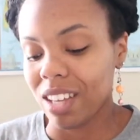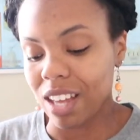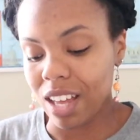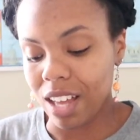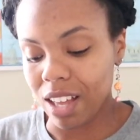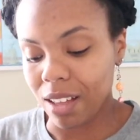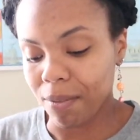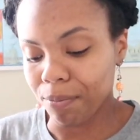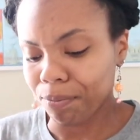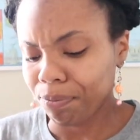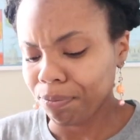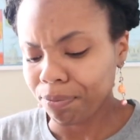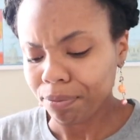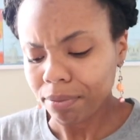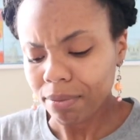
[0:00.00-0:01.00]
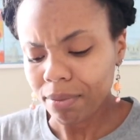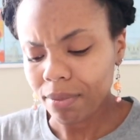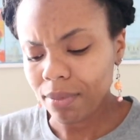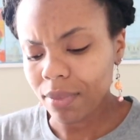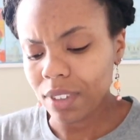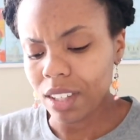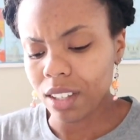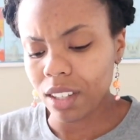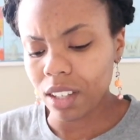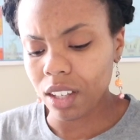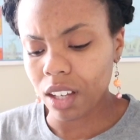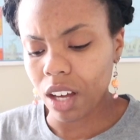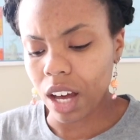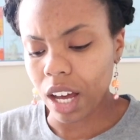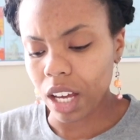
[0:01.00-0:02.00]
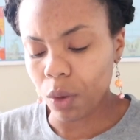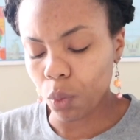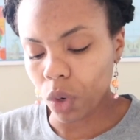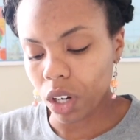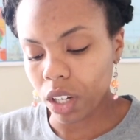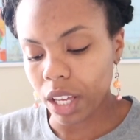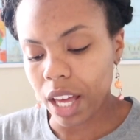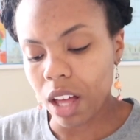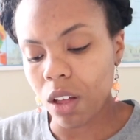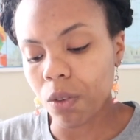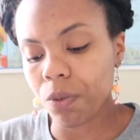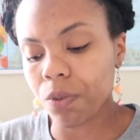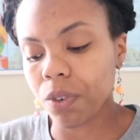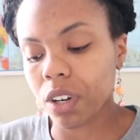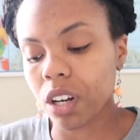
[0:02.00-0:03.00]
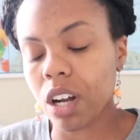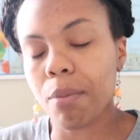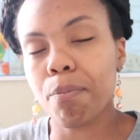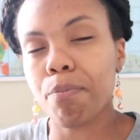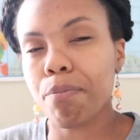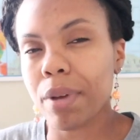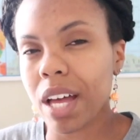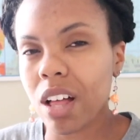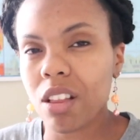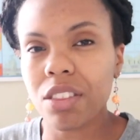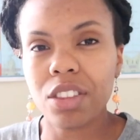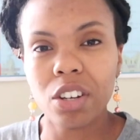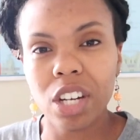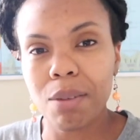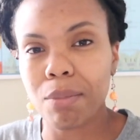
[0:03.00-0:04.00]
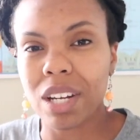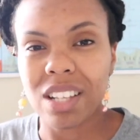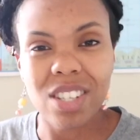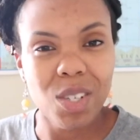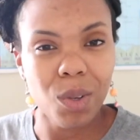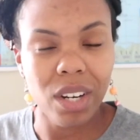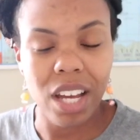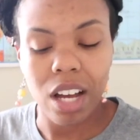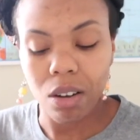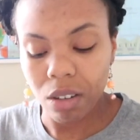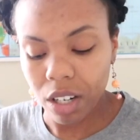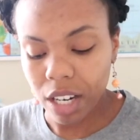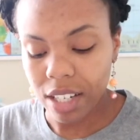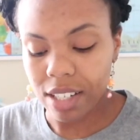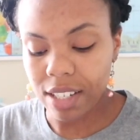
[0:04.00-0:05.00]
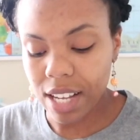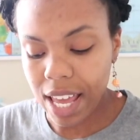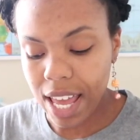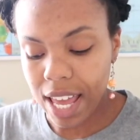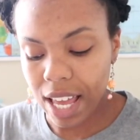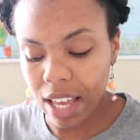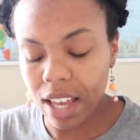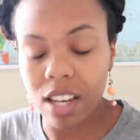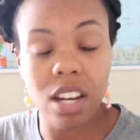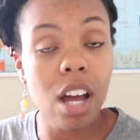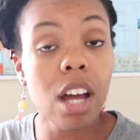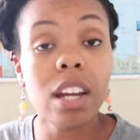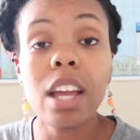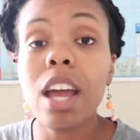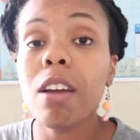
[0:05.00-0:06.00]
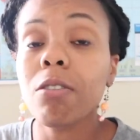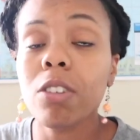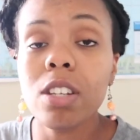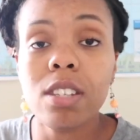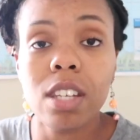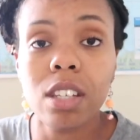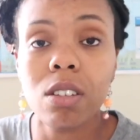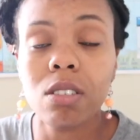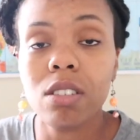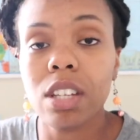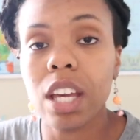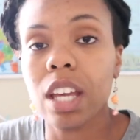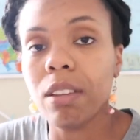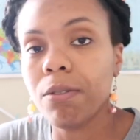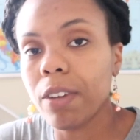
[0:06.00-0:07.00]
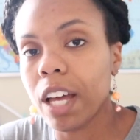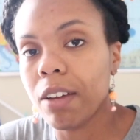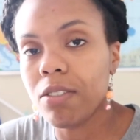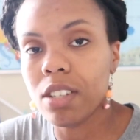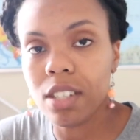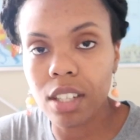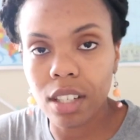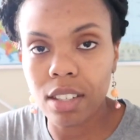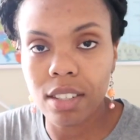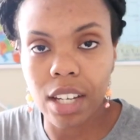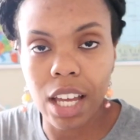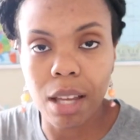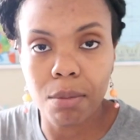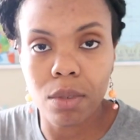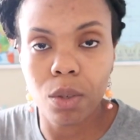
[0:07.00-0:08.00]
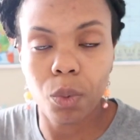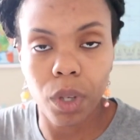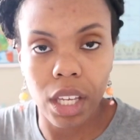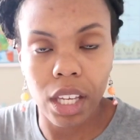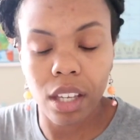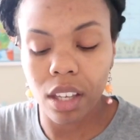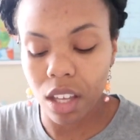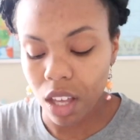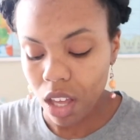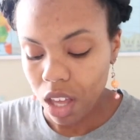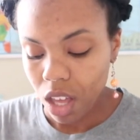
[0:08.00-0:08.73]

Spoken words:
I work out for about 30 minutes to an hour a day. Not every single day, 5 to 6 times a week.